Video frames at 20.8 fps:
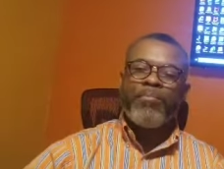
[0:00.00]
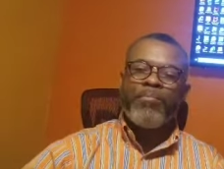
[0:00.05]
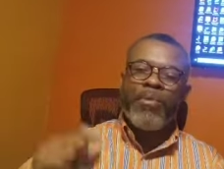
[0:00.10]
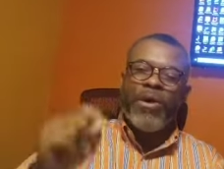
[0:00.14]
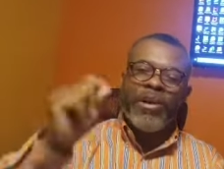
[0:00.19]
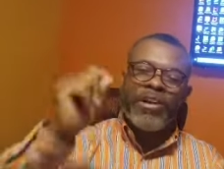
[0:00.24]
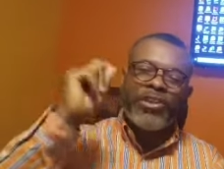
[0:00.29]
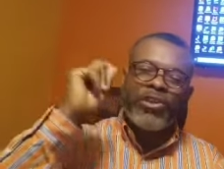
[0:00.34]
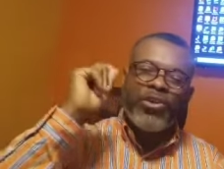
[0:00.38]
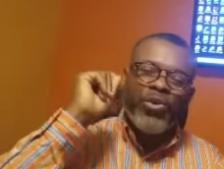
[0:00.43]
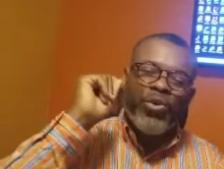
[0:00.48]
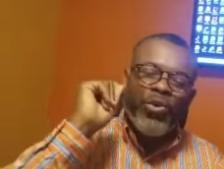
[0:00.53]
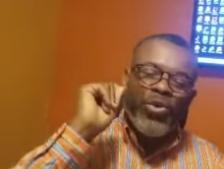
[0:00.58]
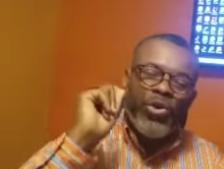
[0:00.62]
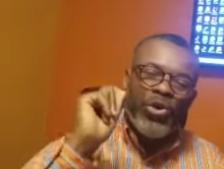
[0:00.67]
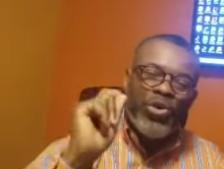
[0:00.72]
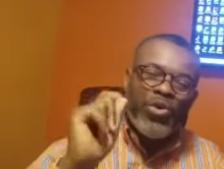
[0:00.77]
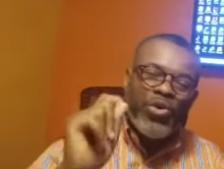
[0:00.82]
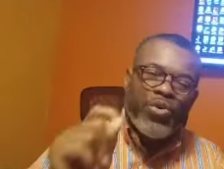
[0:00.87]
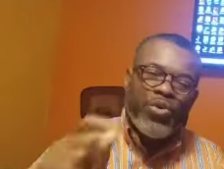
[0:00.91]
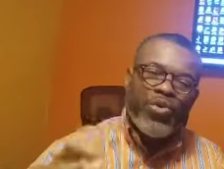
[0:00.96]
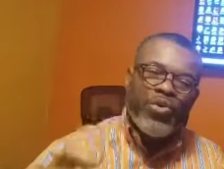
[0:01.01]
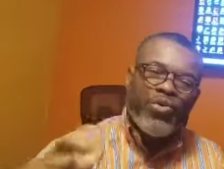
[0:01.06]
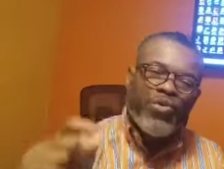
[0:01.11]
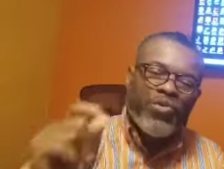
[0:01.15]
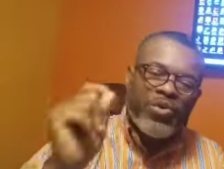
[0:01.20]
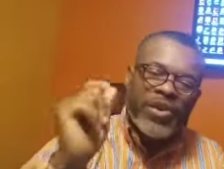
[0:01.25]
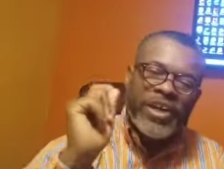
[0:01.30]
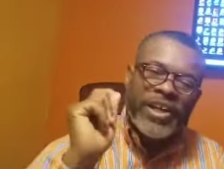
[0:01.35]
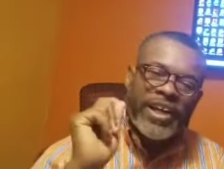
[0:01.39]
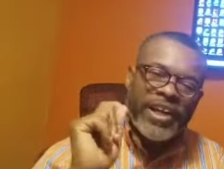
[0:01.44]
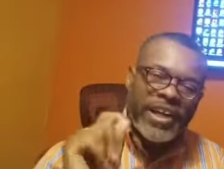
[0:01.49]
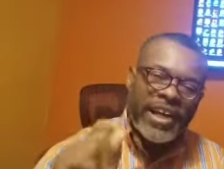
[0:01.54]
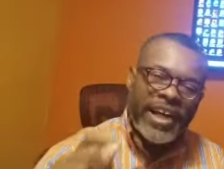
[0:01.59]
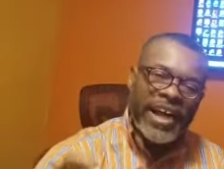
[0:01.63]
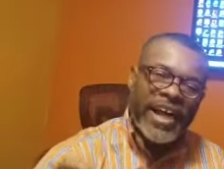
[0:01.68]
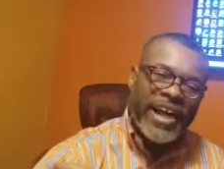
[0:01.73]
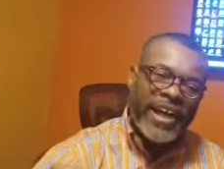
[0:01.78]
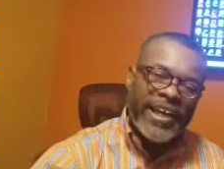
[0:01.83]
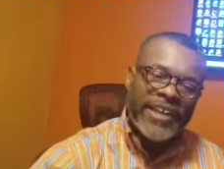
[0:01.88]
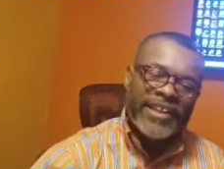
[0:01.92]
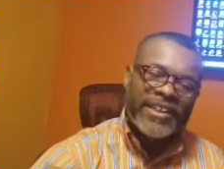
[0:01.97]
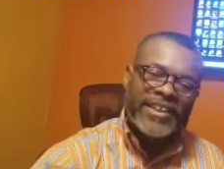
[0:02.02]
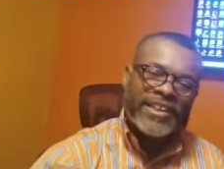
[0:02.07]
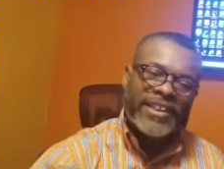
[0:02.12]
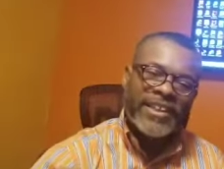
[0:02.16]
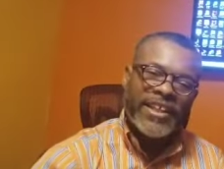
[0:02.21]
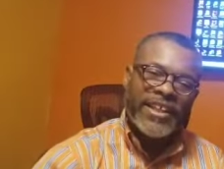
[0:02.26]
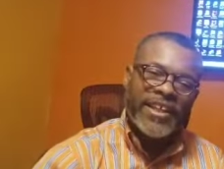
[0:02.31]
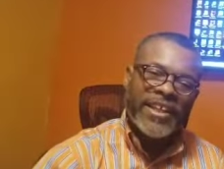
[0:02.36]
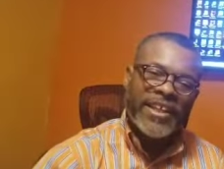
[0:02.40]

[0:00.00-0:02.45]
But do you realize